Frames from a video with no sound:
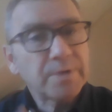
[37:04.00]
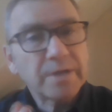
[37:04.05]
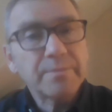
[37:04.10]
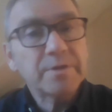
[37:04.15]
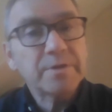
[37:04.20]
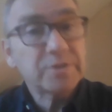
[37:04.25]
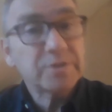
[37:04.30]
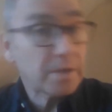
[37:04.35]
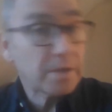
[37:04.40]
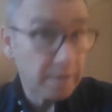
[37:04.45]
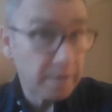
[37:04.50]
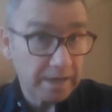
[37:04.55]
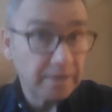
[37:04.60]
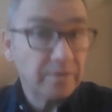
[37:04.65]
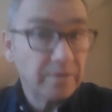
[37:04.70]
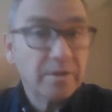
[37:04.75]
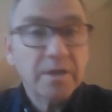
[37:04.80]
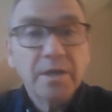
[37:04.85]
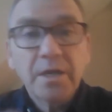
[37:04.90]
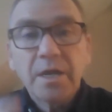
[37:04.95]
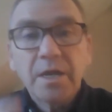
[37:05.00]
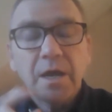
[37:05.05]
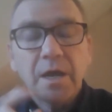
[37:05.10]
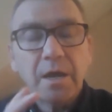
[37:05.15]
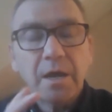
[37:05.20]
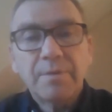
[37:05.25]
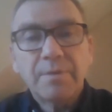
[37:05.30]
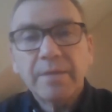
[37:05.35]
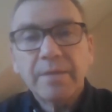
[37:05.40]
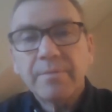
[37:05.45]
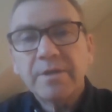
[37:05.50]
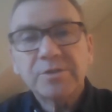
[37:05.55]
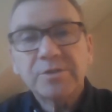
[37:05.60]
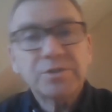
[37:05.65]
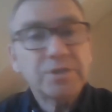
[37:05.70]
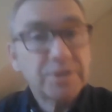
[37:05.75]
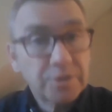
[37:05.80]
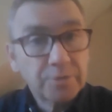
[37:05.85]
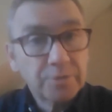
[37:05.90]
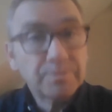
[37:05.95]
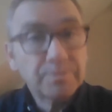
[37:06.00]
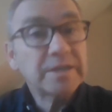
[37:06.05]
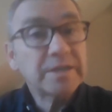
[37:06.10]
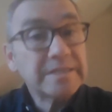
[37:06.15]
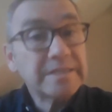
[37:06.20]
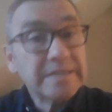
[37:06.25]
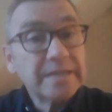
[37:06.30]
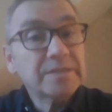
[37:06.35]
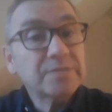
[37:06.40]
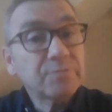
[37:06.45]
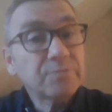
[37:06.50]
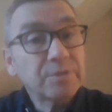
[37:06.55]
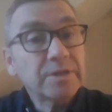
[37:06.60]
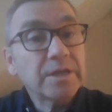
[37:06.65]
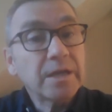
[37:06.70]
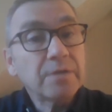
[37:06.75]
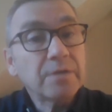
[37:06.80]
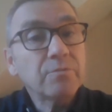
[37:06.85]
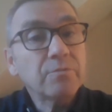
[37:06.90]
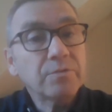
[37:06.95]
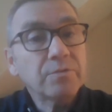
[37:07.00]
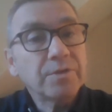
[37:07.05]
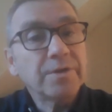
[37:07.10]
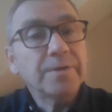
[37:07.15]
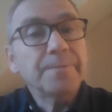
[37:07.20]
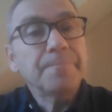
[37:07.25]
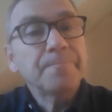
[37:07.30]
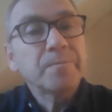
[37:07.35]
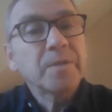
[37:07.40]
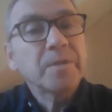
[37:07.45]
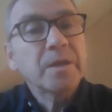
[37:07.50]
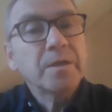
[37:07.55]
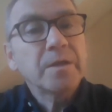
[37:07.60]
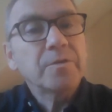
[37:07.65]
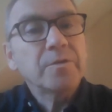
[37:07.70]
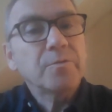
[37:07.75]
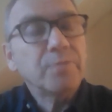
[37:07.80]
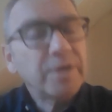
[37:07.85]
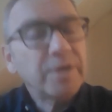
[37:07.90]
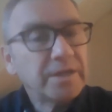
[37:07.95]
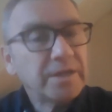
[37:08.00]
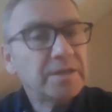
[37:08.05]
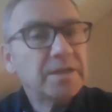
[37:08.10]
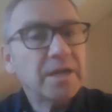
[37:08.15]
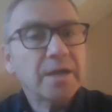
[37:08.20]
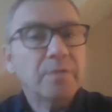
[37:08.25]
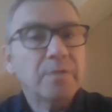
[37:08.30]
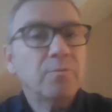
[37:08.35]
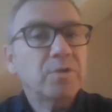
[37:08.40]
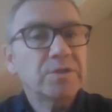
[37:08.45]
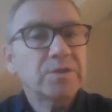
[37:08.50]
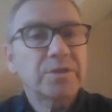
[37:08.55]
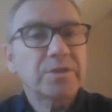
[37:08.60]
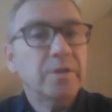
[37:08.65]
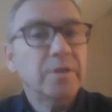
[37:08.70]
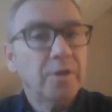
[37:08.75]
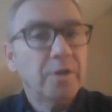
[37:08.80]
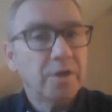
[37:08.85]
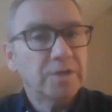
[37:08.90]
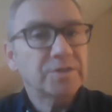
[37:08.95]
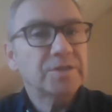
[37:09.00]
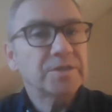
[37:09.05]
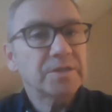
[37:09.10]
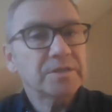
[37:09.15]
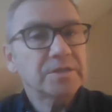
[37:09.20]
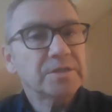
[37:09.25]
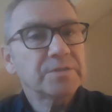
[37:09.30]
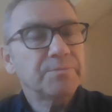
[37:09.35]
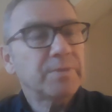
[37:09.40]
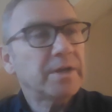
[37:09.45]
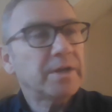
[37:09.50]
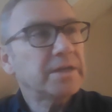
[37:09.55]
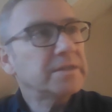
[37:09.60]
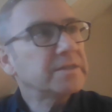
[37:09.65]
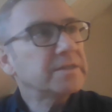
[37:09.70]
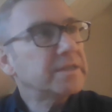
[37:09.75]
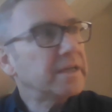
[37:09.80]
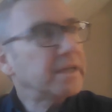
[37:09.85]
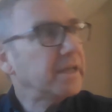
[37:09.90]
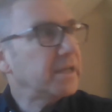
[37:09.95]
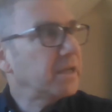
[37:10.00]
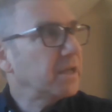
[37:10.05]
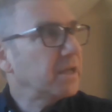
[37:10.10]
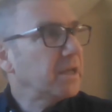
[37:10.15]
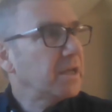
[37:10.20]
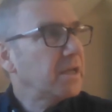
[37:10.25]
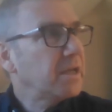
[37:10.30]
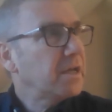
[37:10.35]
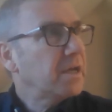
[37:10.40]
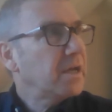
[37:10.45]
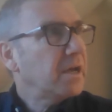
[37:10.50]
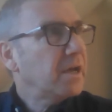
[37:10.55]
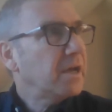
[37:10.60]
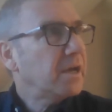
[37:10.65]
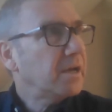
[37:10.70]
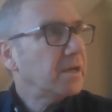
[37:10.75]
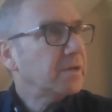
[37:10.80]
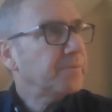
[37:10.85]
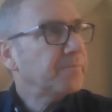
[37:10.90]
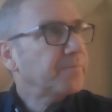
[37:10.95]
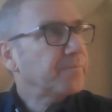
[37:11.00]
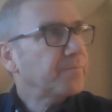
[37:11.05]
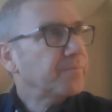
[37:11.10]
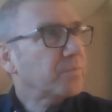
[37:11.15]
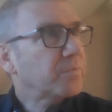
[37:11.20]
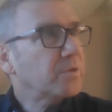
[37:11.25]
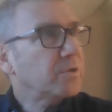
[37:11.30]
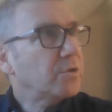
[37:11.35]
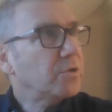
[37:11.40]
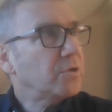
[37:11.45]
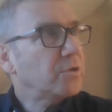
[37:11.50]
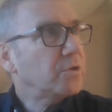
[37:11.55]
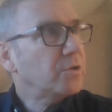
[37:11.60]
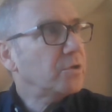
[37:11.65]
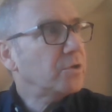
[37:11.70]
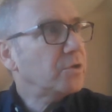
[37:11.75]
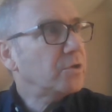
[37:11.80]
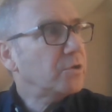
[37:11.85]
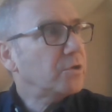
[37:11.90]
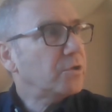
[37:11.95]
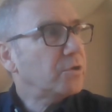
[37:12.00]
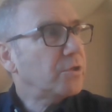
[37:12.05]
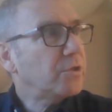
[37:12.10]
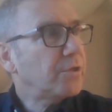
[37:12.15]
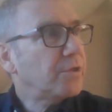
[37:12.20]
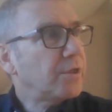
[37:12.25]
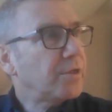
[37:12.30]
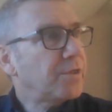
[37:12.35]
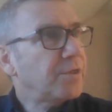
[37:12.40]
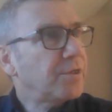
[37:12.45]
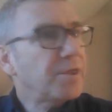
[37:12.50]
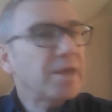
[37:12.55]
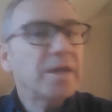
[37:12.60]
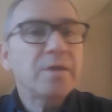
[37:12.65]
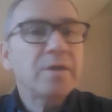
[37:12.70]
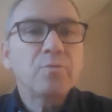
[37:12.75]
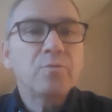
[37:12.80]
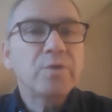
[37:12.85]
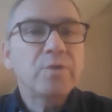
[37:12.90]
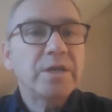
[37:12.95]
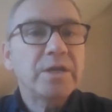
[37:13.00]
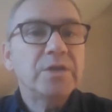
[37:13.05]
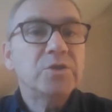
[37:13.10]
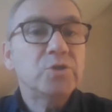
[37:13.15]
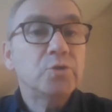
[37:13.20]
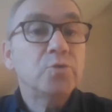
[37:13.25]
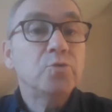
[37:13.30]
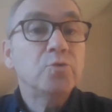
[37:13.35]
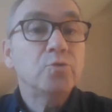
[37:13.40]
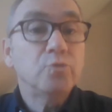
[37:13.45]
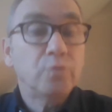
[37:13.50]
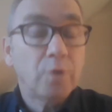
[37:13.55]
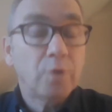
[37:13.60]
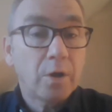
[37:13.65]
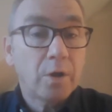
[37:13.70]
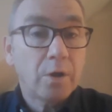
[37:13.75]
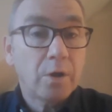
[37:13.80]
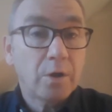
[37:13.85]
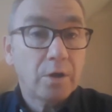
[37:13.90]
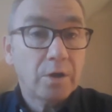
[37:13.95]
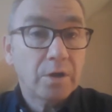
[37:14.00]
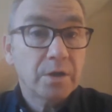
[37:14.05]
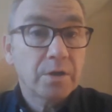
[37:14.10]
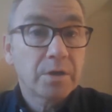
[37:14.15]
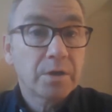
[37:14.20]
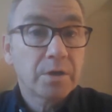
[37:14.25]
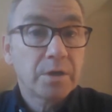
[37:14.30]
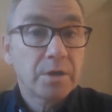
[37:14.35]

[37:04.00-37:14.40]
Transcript: But I mention I might, uh, but I mention it here because that's really the the way he kind of wants to launch this by saying uh, the thing we do wrong